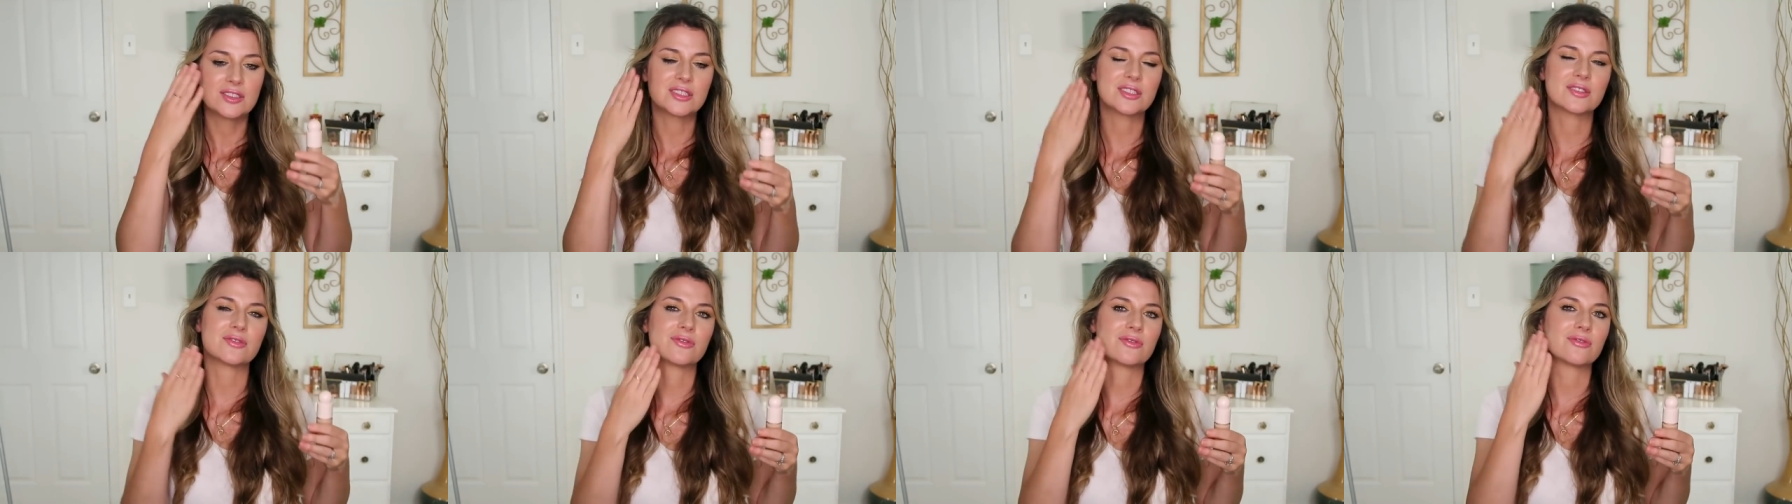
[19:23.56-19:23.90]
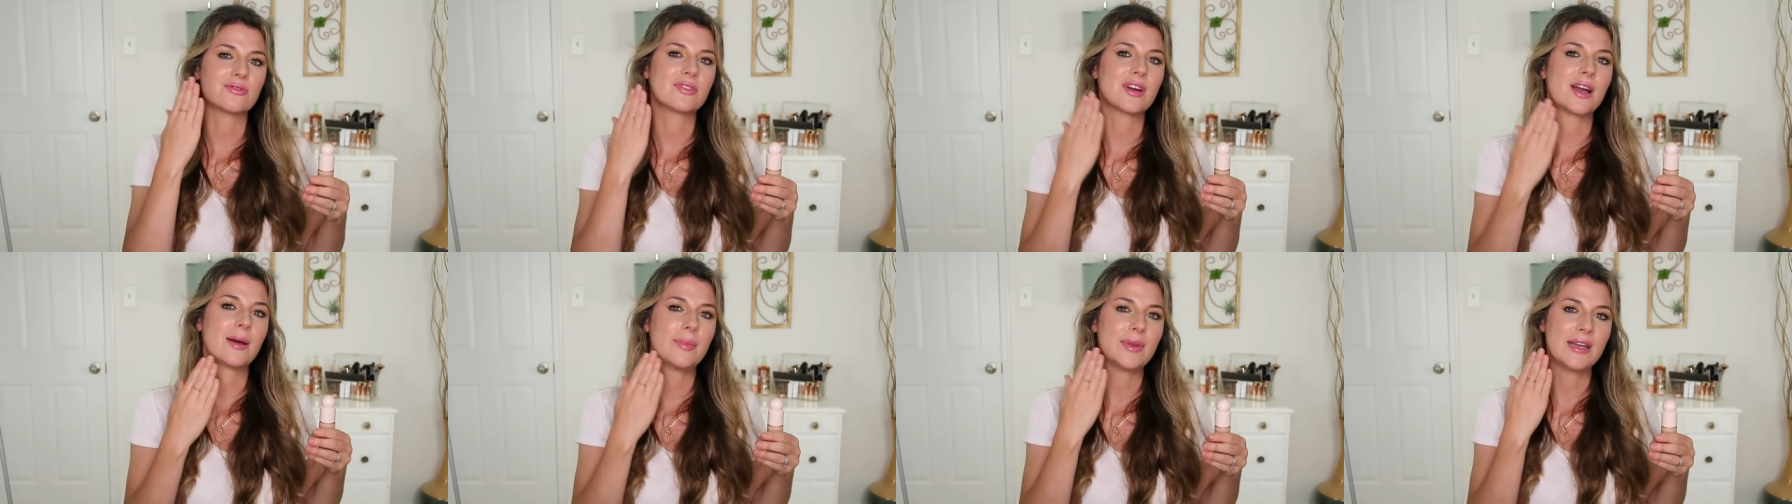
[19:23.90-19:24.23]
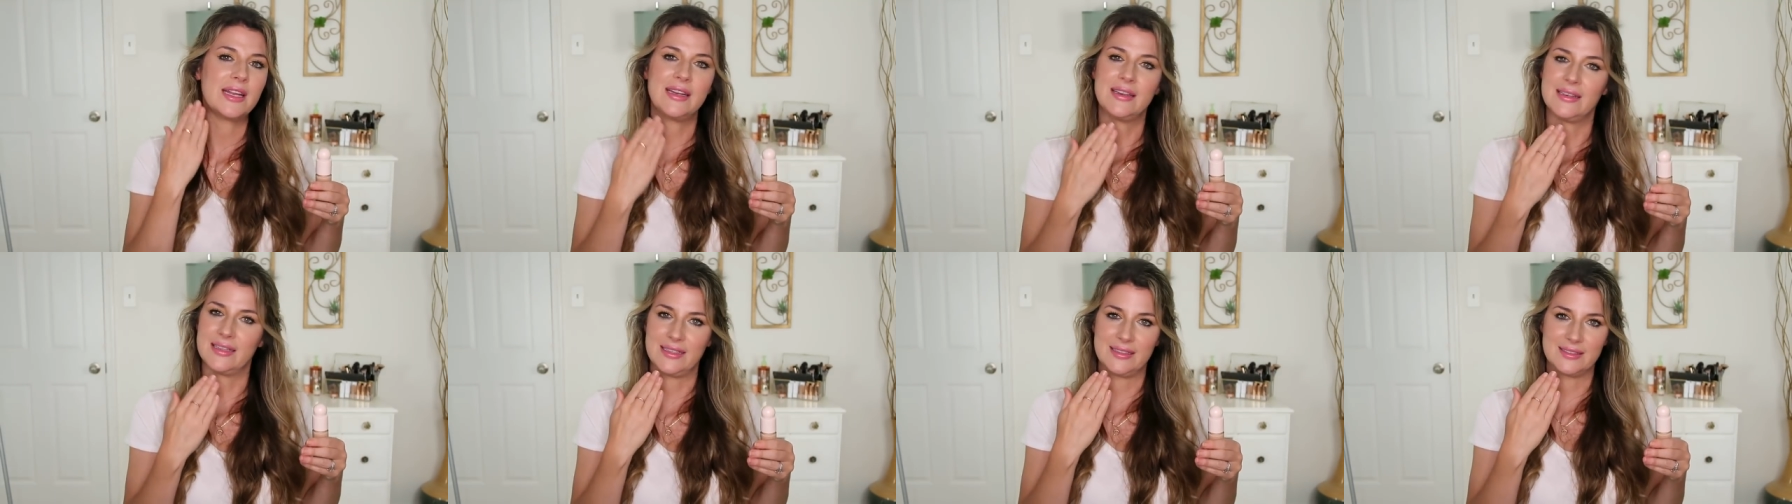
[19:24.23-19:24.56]
just rub
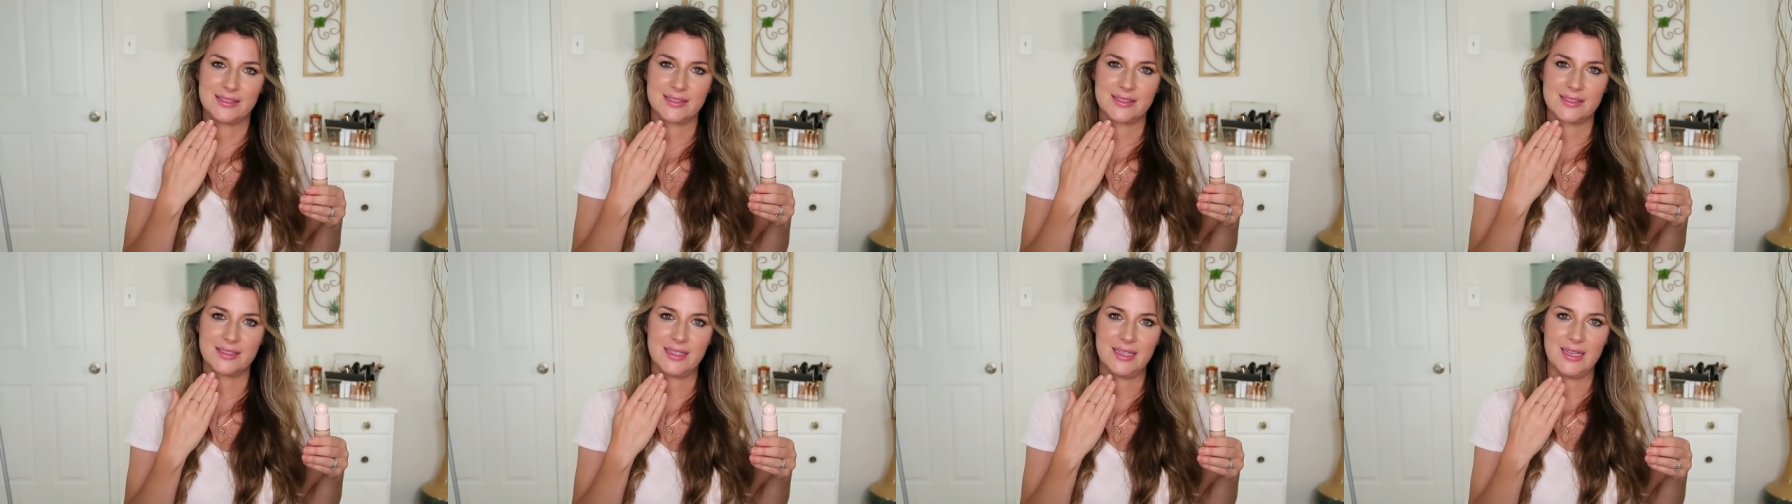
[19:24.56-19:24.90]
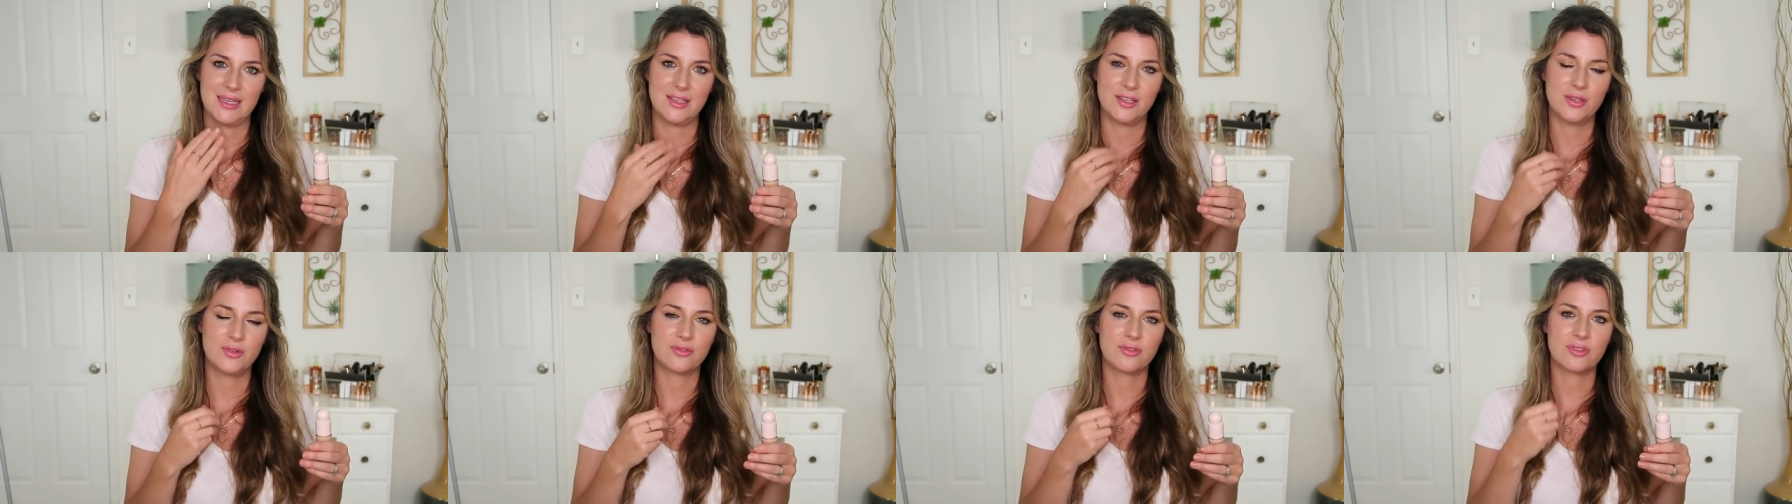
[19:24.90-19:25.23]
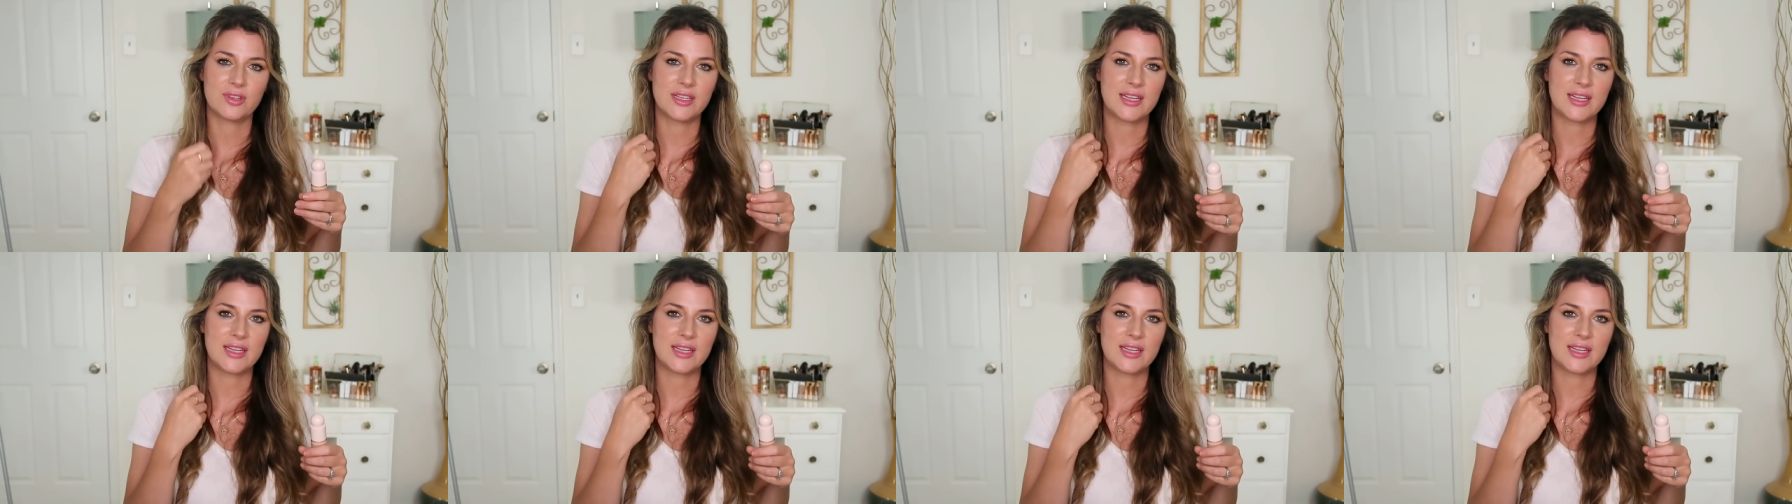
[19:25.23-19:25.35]
it in easily. You